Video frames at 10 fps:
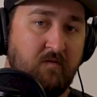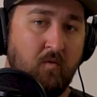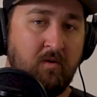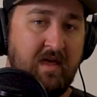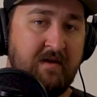
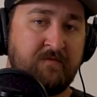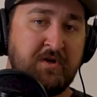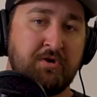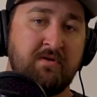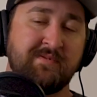for that
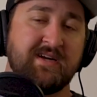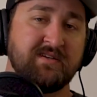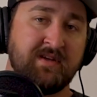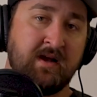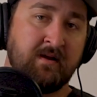fishery,
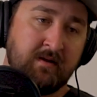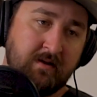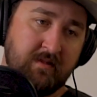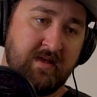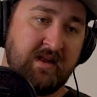because
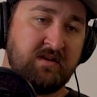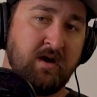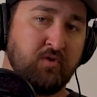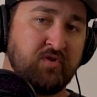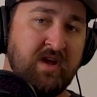that
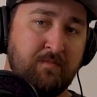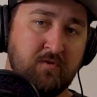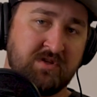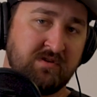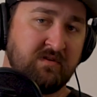double
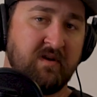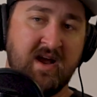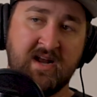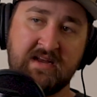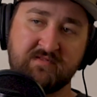taper silk
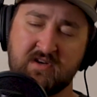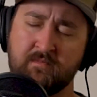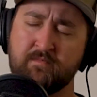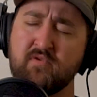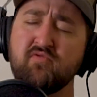line gives it a
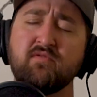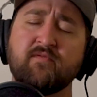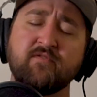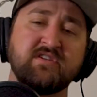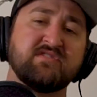
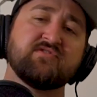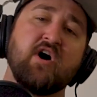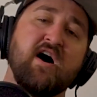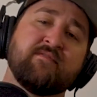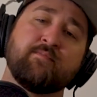beautifully
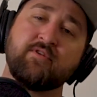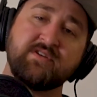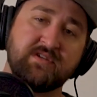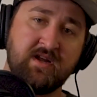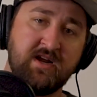soft
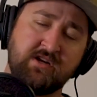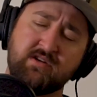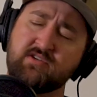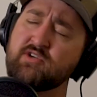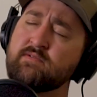presentation.
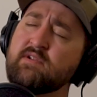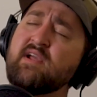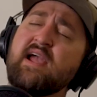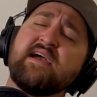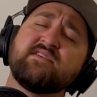It just
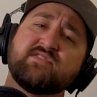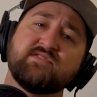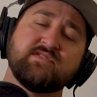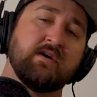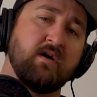
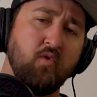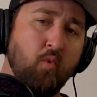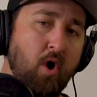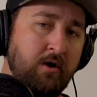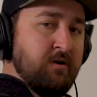kisses the
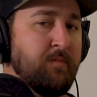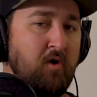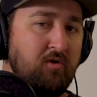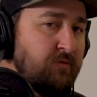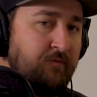water. To
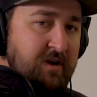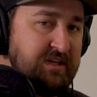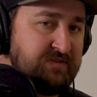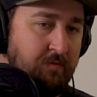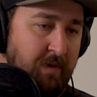borrow a
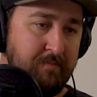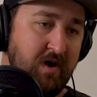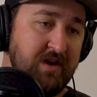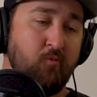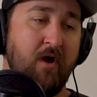phrase from my
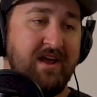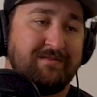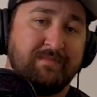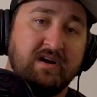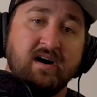buddy
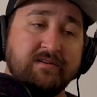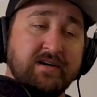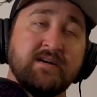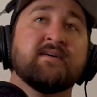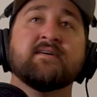Ryan
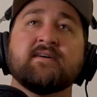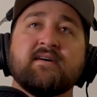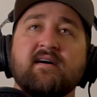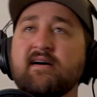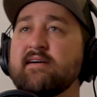McCullough,
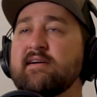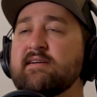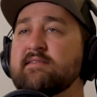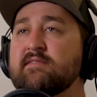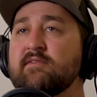uh,
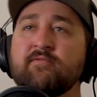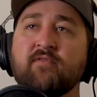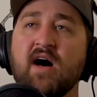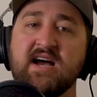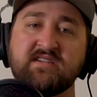it, the
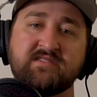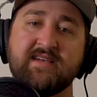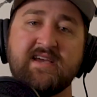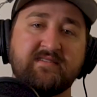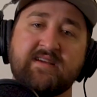flies
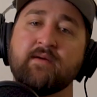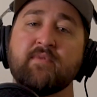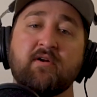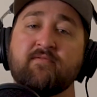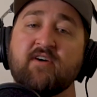land like a
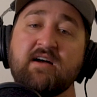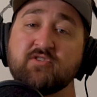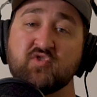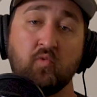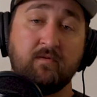butterfly
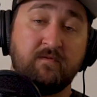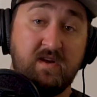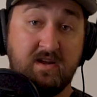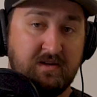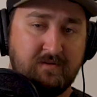with sore
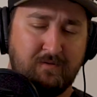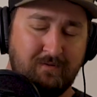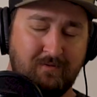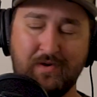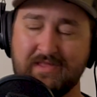feet
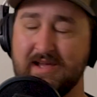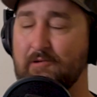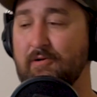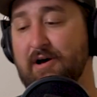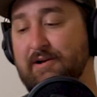with
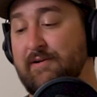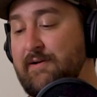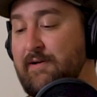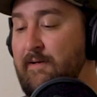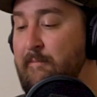that rod.
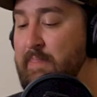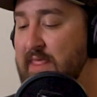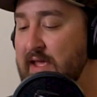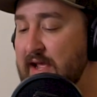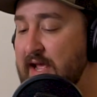
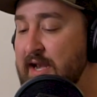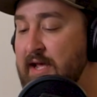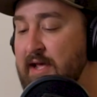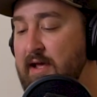And